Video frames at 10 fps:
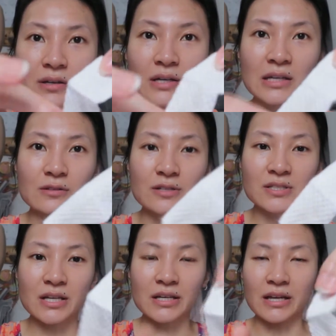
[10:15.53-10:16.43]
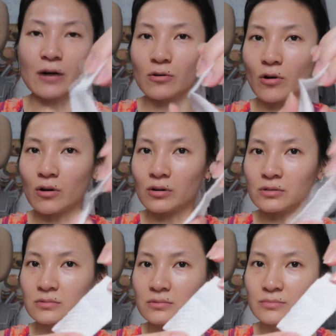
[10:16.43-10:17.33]
It looks like an
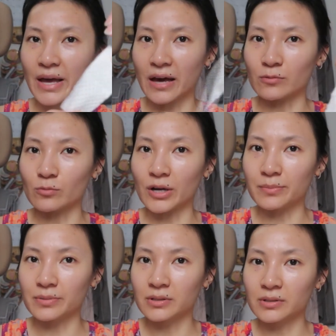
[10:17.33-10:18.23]
alcohol pad wipe,